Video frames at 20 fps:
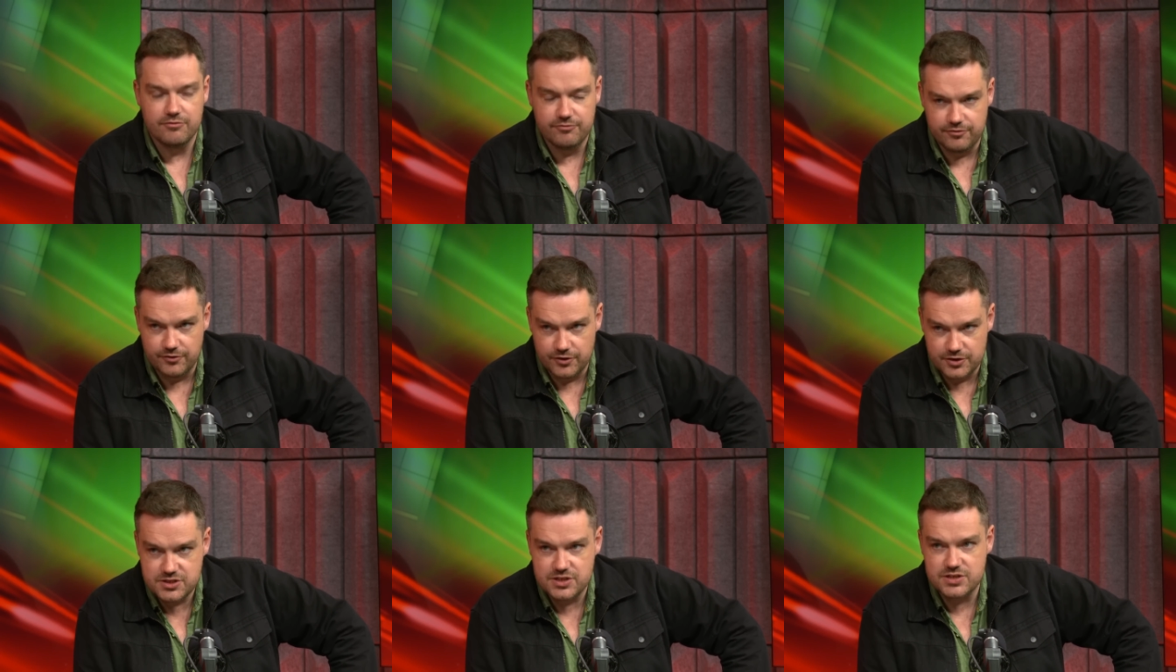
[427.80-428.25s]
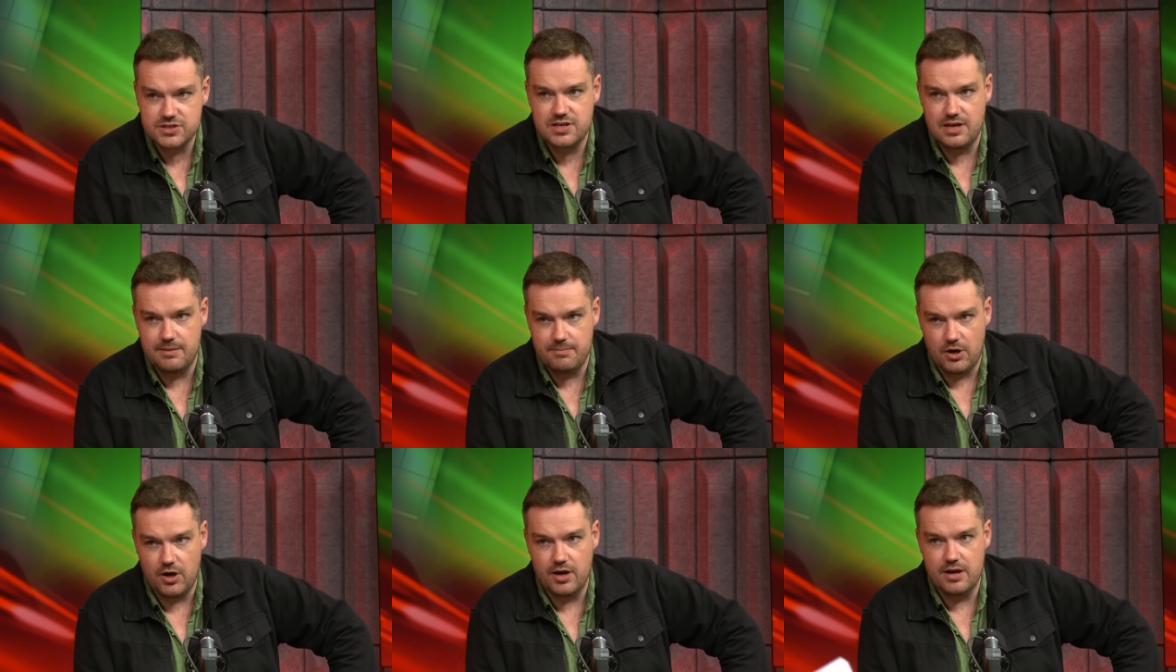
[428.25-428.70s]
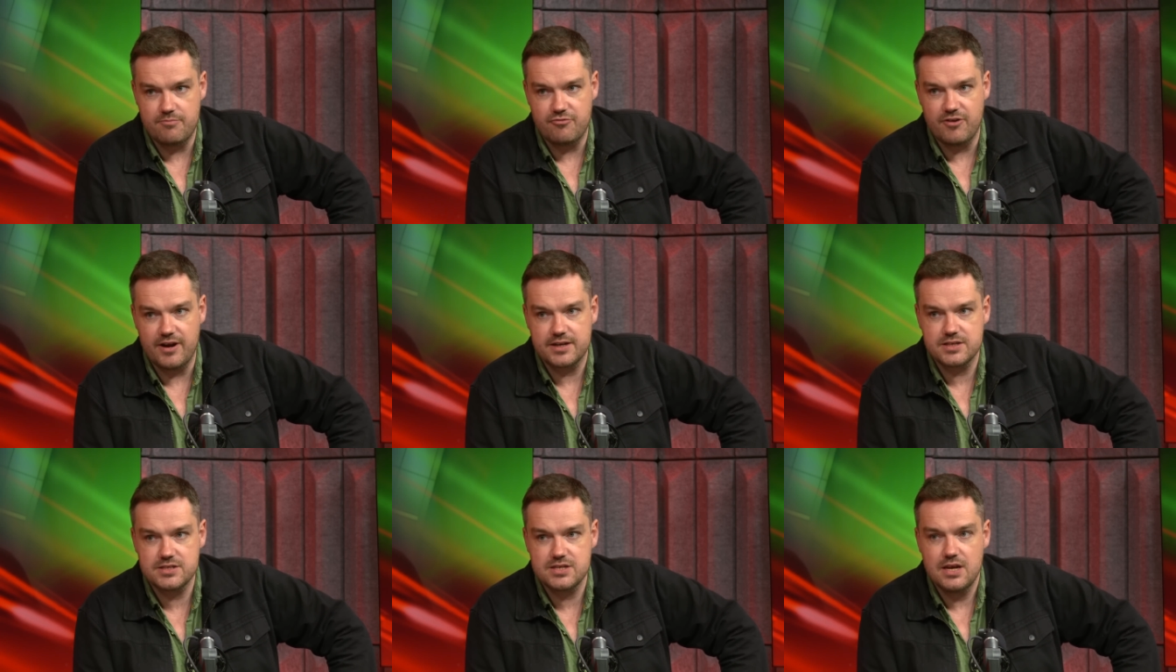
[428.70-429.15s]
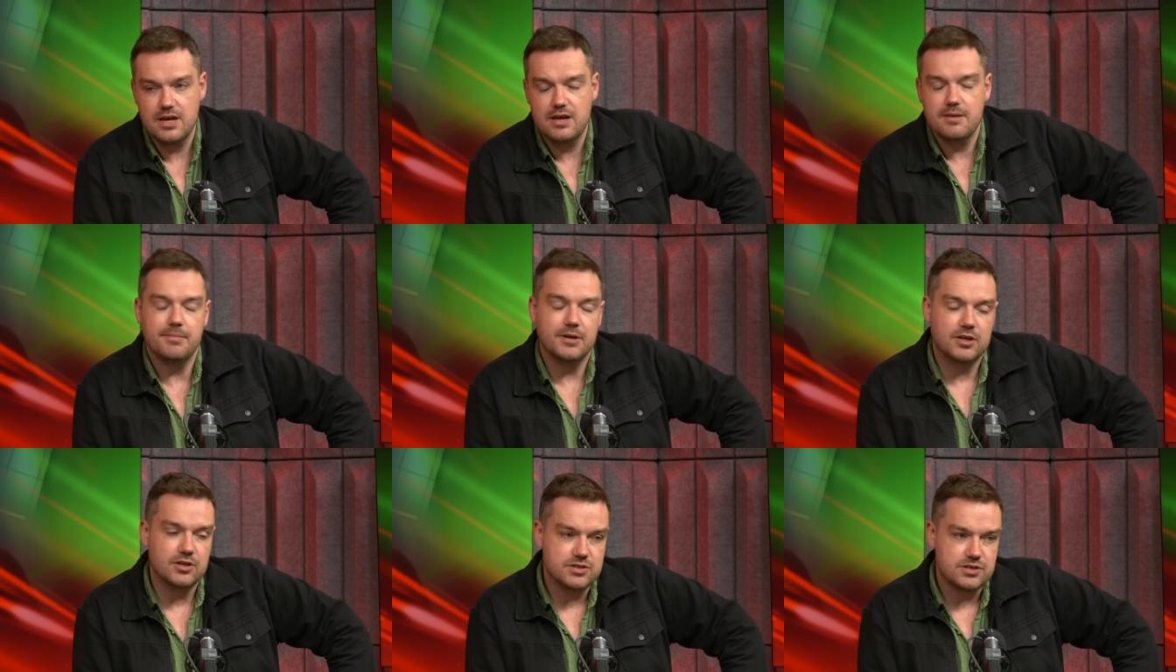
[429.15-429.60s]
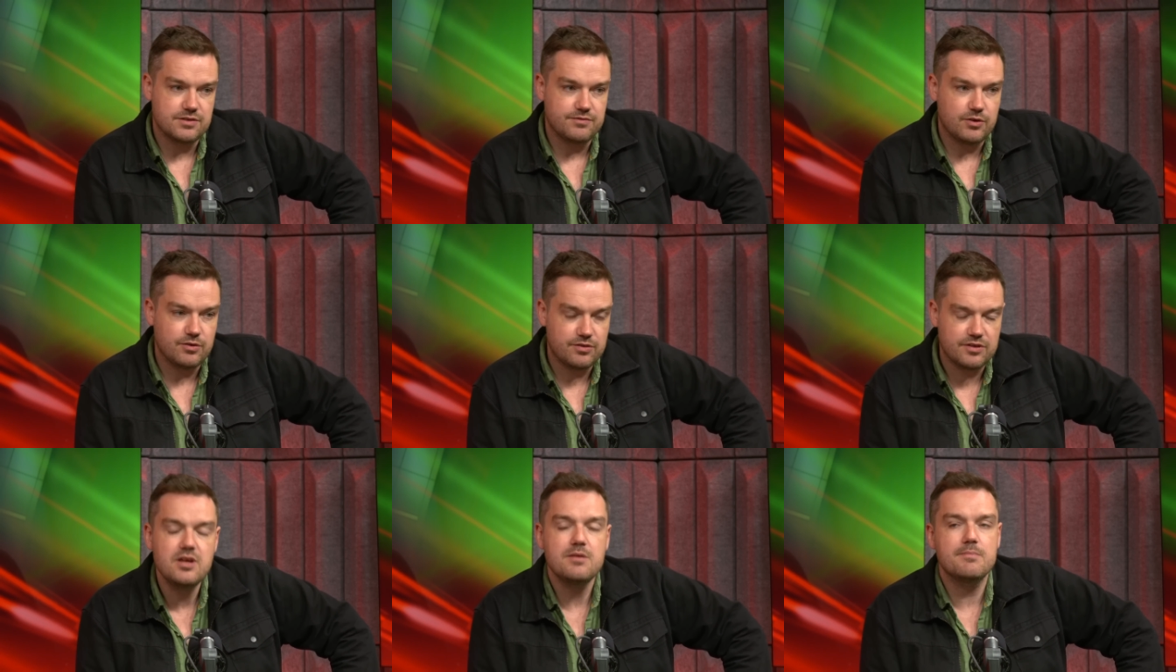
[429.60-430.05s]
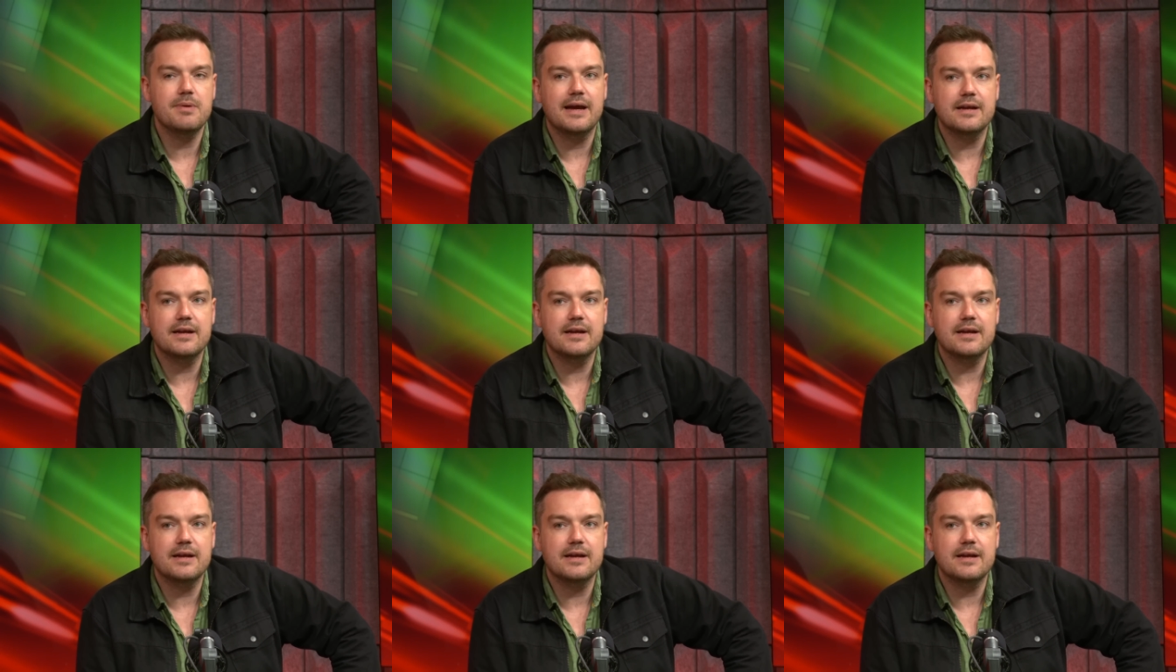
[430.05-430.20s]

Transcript: versus Kim Huybrechts. Because if you think